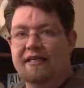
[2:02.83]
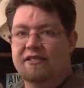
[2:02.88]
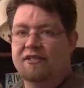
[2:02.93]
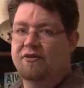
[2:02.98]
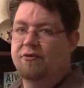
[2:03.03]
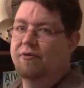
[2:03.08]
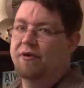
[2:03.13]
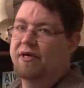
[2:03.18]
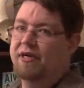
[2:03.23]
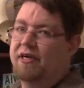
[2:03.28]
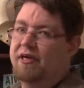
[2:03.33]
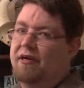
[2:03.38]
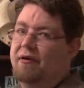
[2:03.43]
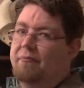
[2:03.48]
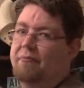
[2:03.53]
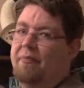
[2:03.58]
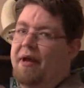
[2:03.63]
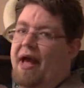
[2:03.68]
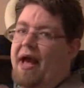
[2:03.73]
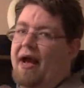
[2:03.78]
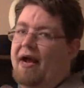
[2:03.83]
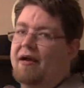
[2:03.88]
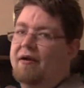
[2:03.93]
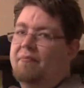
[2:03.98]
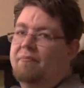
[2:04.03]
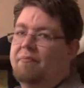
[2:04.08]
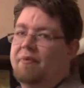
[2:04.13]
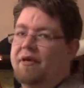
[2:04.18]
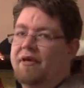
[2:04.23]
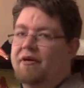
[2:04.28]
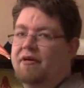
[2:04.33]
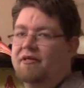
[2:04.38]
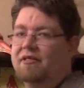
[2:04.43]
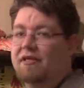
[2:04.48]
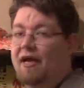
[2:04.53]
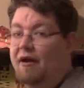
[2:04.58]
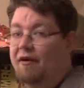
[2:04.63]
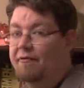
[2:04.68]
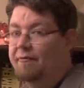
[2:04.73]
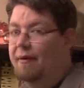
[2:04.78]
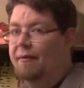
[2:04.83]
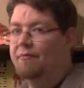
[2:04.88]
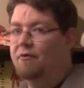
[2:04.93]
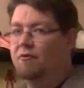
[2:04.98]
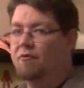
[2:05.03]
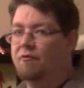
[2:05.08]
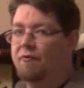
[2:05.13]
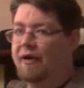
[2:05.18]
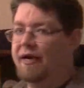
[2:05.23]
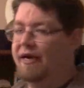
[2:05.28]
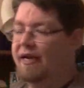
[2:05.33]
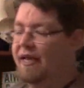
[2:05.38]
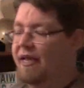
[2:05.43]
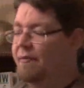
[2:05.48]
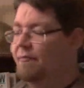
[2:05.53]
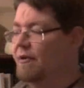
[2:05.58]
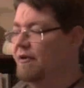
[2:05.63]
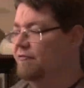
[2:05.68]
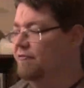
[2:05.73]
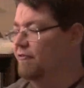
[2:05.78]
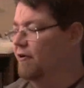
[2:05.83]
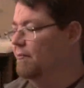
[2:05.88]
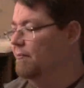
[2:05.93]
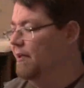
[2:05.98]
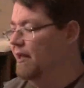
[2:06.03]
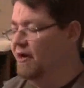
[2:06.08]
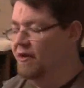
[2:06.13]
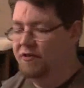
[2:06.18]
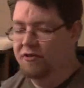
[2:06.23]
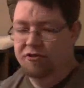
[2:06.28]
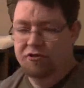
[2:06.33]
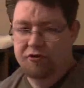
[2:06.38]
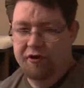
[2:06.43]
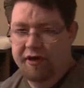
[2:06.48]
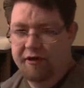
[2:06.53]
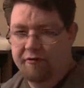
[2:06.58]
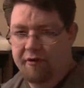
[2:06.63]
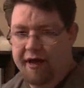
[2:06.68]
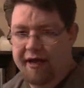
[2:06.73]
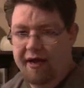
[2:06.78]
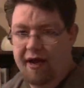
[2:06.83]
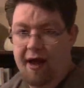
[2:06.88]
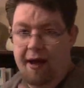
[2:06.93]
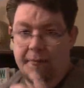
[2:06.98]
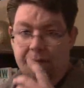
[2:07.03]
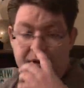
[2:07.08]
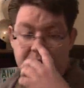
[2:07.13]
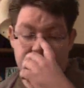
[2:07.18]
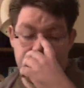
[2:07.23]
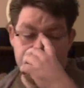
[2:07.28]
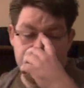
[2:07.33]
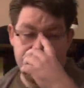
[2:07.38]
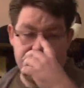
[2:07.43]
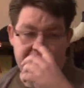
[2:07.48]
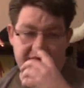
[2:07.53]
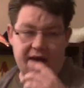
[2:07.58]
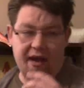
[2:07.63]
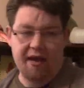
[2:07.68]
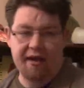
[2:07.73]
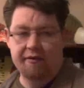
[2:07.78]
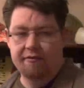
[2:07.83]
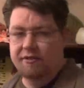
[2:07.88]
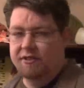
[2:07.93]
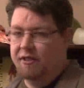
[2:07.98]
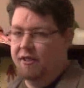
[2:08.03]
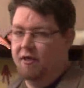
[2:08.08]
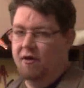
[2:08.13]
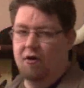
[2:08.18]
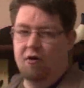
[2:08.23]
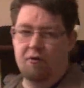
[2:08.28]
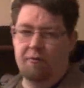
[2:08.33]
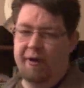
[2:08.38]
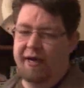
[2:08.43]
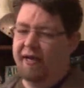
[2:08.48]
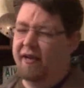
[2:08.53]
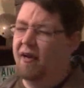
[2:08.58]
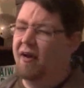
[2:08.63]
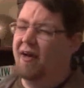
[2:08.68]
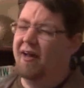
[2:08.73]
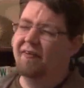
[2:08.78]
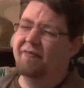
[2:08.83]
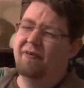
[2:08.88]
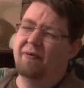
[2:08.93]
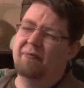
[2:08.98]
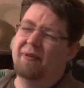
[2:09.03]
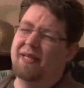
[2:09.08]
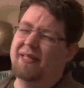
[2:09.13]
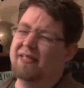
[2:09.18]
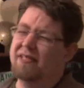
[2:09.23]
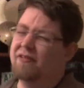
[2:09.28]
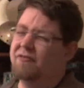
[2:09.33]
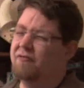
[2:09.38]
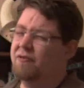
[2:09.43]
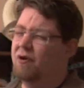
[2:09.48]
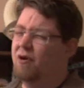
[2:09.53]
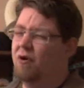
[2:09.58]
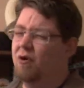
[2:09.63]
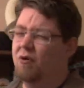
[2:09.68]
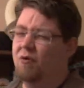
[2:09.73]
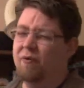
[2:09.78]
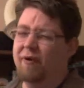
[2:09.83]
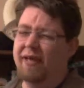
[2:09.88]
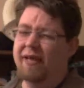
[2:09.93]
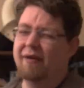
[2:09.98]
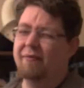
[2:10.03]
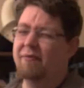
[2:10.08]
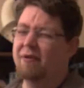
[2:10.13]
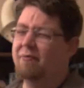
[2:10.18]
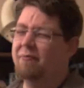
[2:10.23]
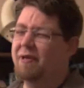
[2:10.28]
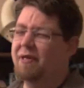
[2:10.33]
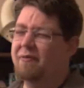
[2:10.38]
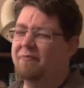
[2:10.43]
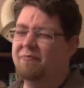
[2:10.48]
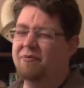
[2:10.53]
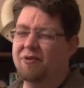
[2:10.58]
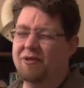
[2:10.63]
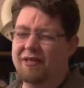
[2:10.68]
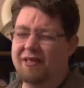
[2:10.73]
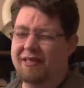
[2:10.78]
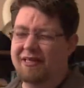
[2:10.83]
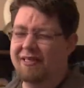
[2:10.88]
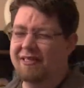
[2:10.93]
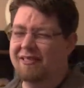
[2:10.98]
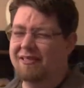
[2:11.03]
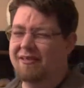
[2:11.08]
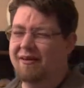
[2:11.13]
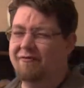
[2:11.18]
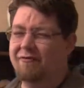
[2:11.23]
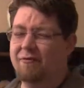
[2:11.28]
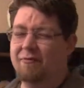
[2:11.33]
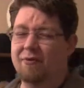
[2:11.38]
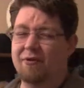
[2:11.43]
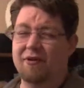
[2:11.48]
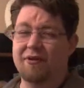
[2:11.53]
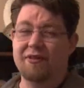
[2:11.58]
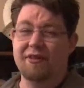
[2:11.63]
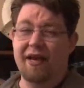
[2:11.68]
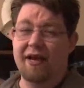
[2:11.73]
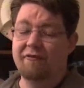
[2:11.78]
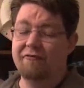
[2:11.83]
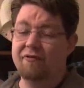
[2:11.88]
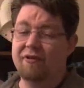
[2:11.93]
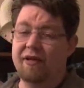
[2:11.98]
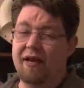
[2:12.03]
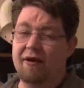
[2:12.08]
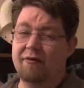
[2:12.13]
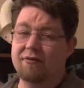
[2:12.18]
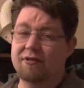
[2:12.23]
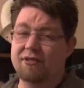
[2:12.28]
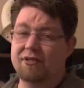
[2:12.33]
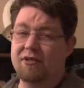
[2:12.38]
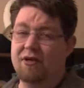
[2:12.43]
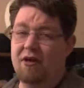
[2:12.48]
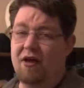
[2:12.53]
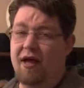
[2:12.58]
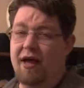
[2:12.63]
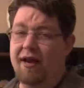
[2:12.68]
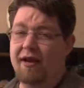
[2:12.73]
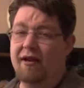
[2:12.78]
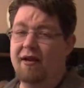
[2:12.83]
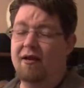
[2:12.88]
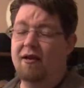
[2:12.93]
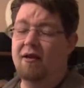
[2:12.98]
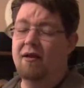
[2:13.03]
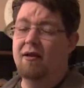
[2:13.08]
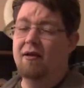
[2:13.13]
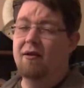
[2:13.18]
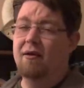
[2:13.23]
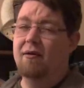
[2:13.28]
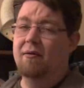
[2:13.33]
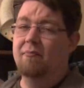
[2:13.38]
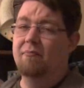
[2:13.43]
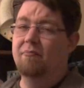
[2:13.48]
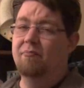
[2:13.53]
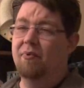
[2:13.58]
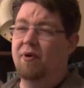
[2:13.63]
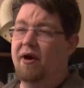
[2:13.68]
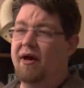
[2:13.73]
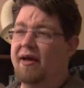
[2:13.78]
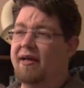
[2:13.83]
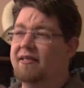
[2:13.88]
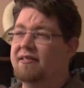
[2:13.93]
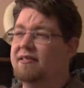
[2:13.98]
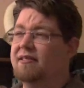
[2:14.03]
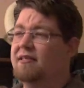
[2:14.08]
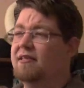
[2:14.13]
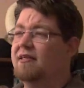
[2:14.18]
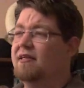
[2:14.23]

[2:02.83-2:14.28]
it's going to come back. Because I remember when it hit me for a bit on the train ride up, and I was like, oh my God, if I'm like this for the whole week, I'm going to be completely insufferable. And thankfully, I was not. But